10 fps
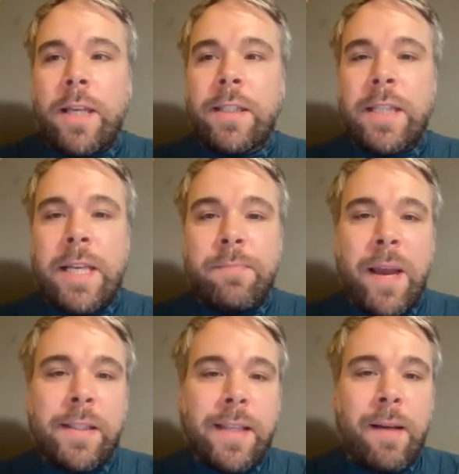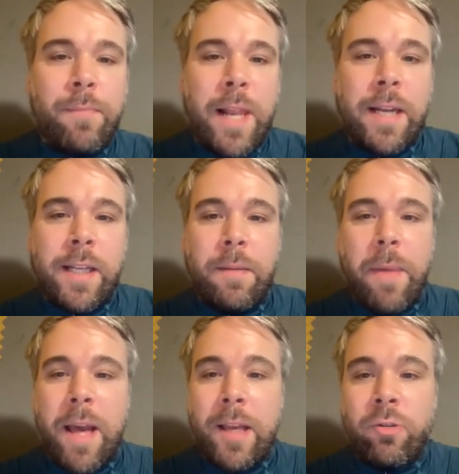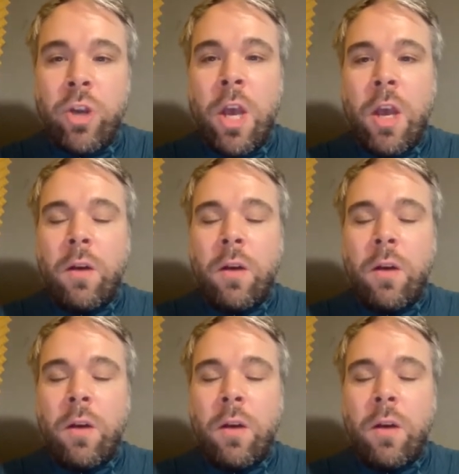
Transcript: is the Basecamp landing page,